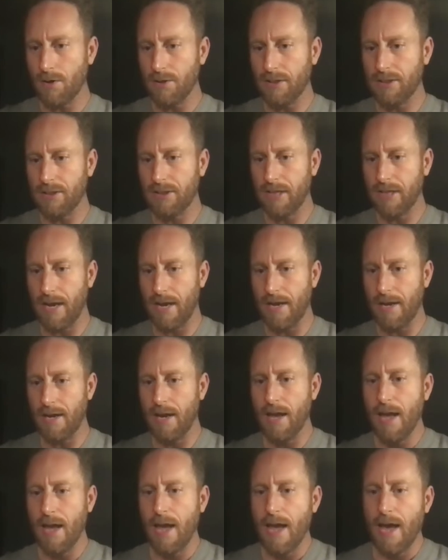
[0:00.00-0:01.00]
to the site
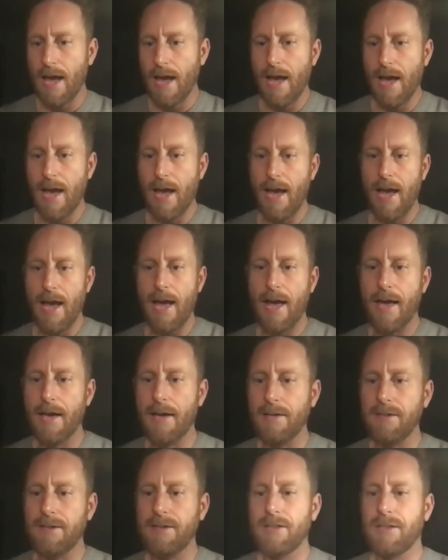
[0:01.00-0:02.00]

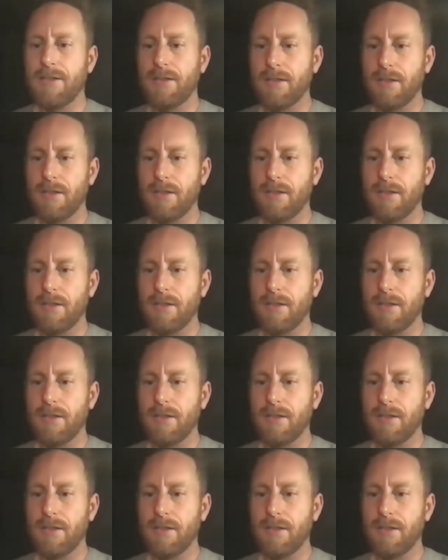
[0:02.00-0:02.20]
and,